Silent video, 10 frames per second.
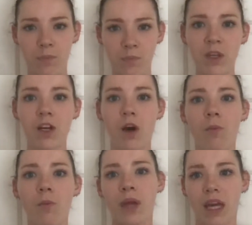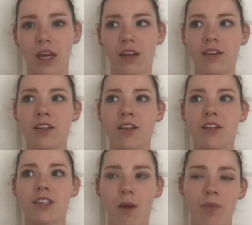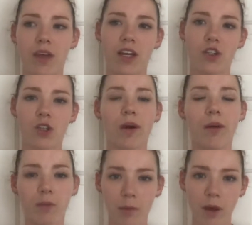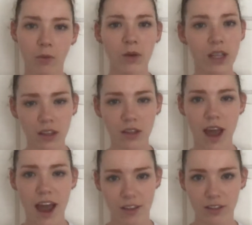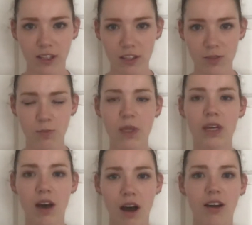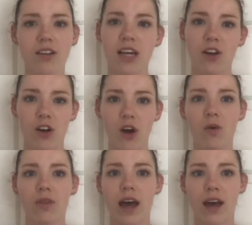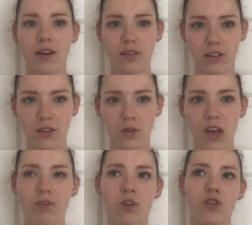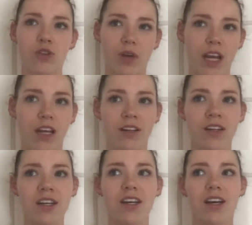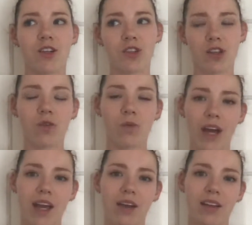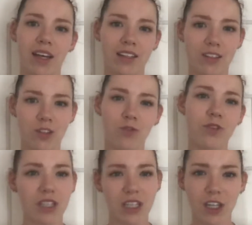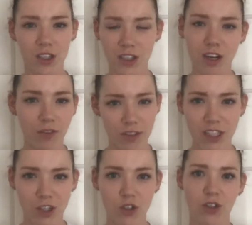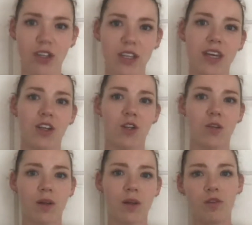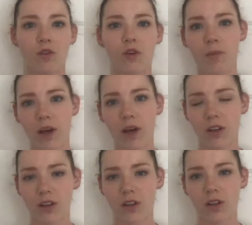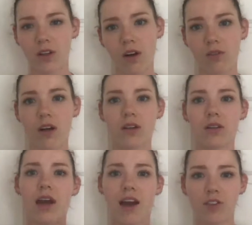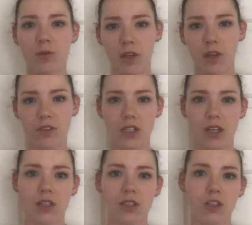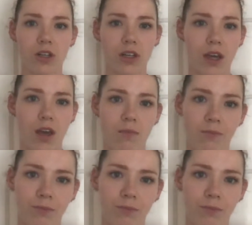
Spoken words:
being something to implement with athletes, because I know that if you train a certain way, like to fatigue yourself essentially, then you can perform better in the long run after being fatigued during a game.